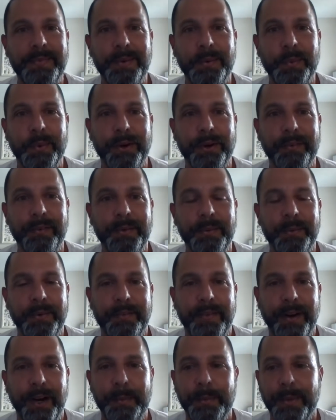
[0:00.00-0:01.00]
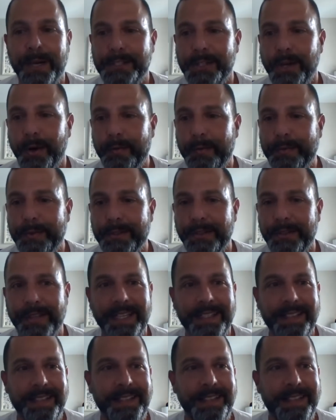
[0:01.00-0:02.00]
we're we're very much hopeful
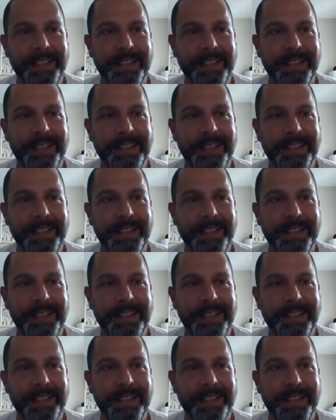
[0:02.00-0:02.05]
that